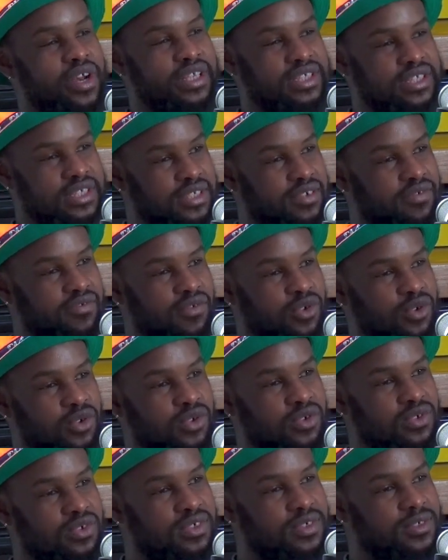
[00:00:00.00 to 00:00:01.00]
threat
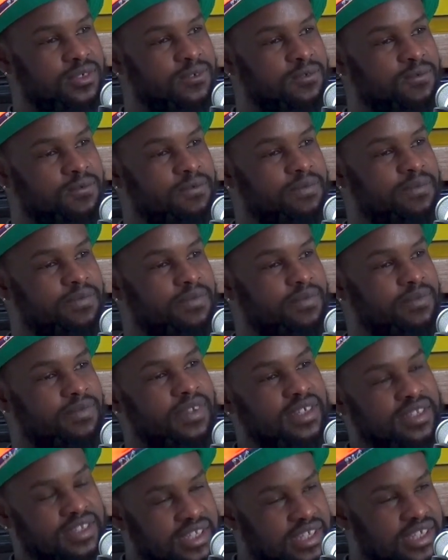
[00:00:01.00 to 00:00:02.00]
for
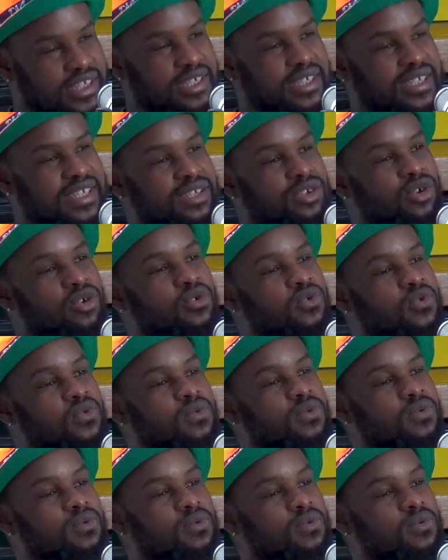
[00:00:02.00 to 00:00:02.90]
the casino?